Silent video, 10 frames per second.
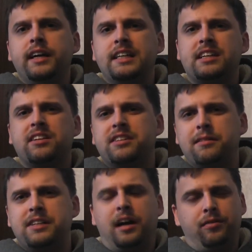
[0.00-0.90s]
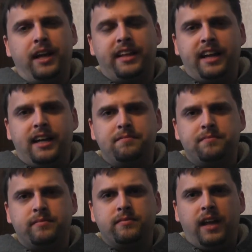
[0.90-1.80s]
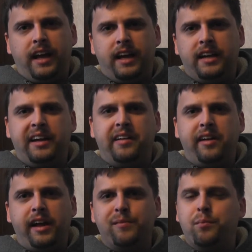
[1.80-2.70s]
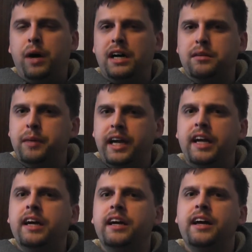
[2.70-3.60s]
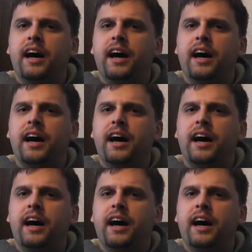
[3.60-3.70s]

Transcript: So there's some stuff like that. And it bugged me.